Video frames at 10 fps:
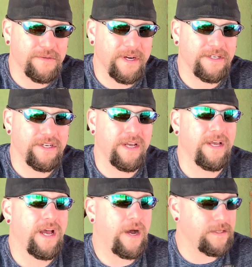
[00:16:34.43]
range,
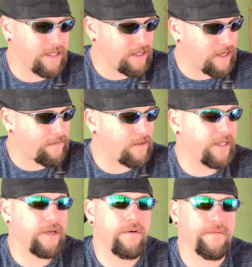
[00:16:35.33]
I would say
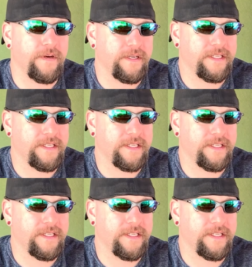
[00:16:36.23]
definitely go for it.